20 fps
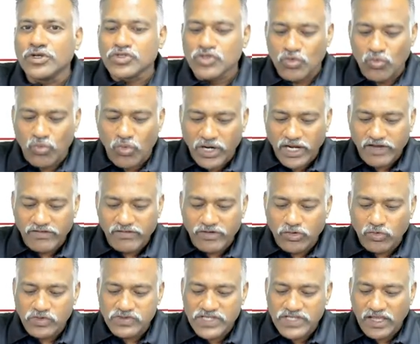So what I will
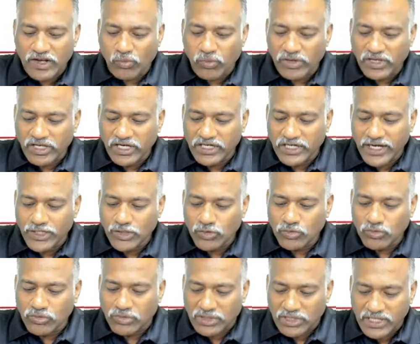do is I'll quickly try
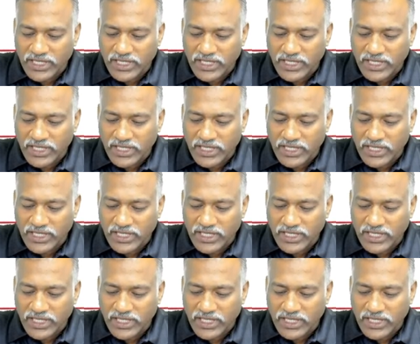to